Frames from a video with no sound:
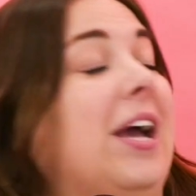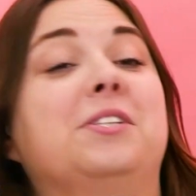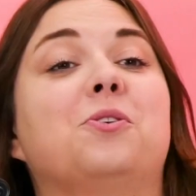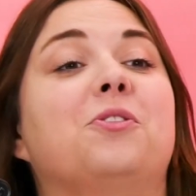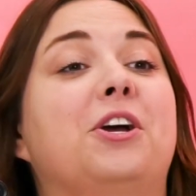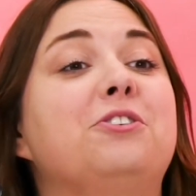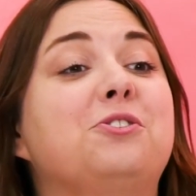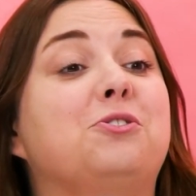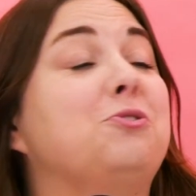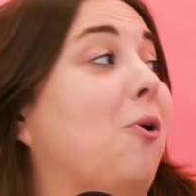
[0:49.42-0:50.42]
Okay, so
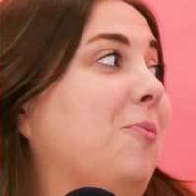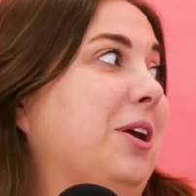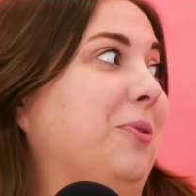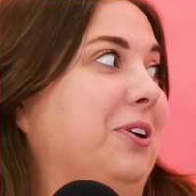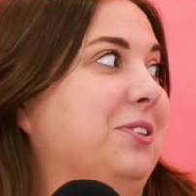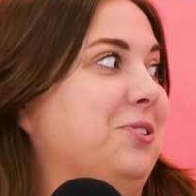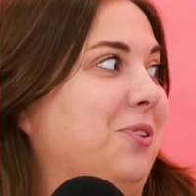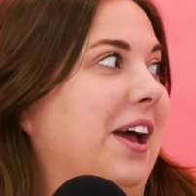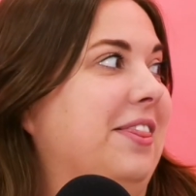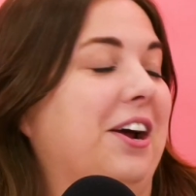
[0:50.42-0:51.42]
there's so many words
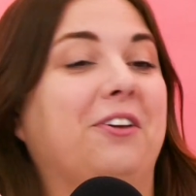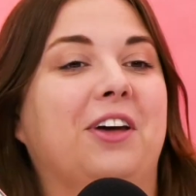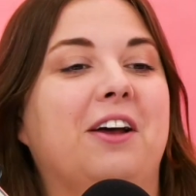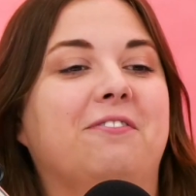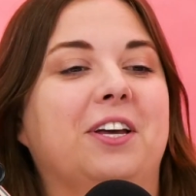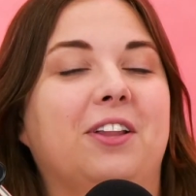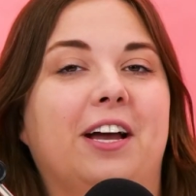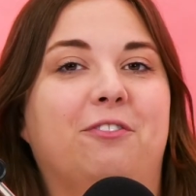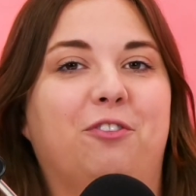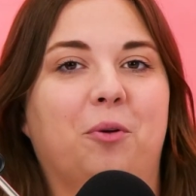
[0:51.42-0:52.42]
right there that I feel
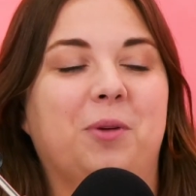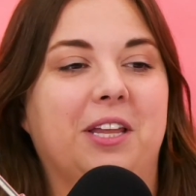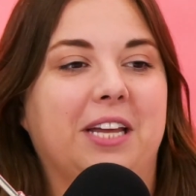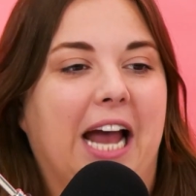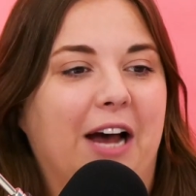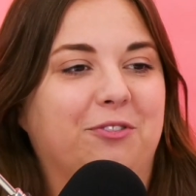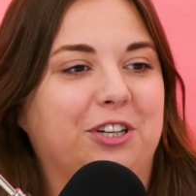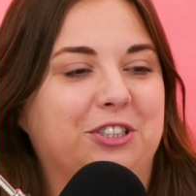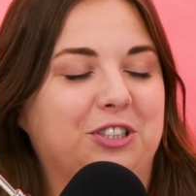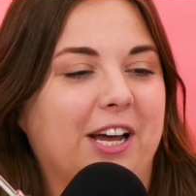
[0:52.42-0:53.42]
like for me, the
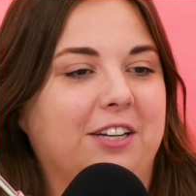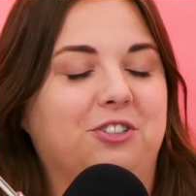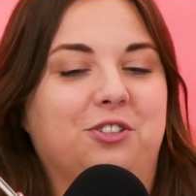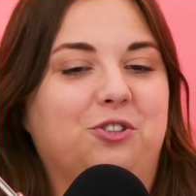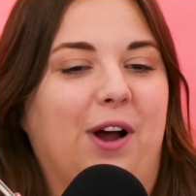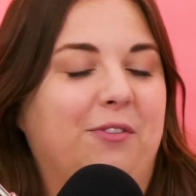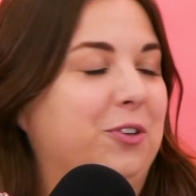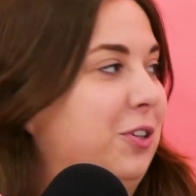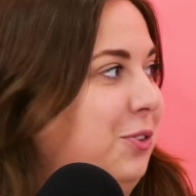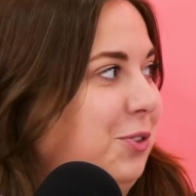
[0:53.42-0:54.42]
average like just
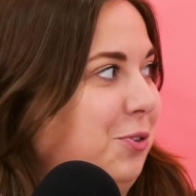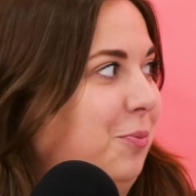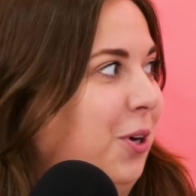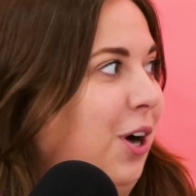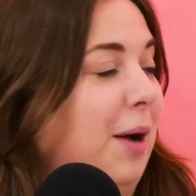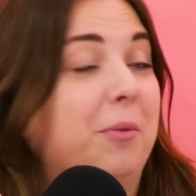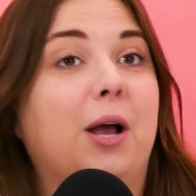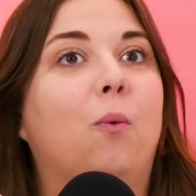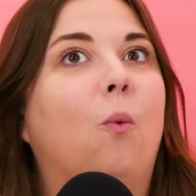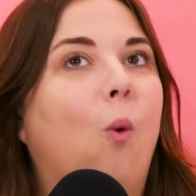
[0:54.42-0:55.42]
travel consumer, I'm
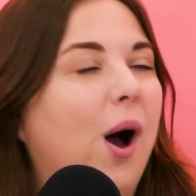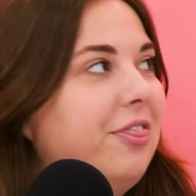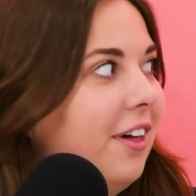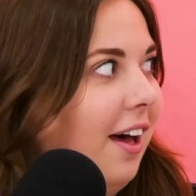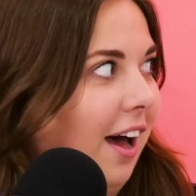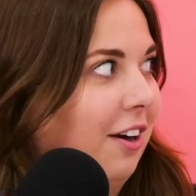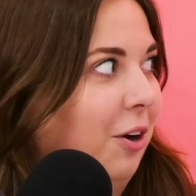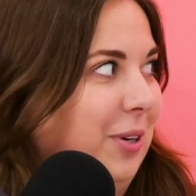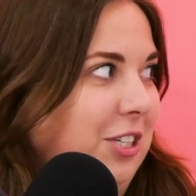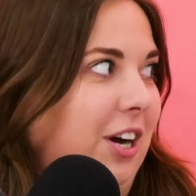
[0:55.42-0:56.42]
like, what the heck
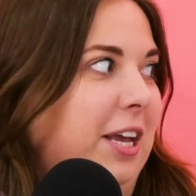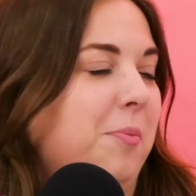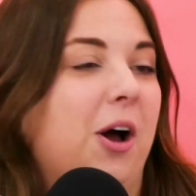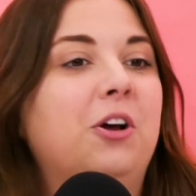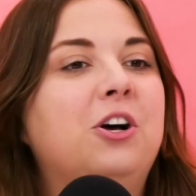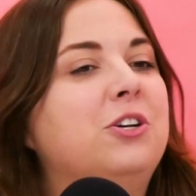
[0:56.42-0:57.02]
are we talking about?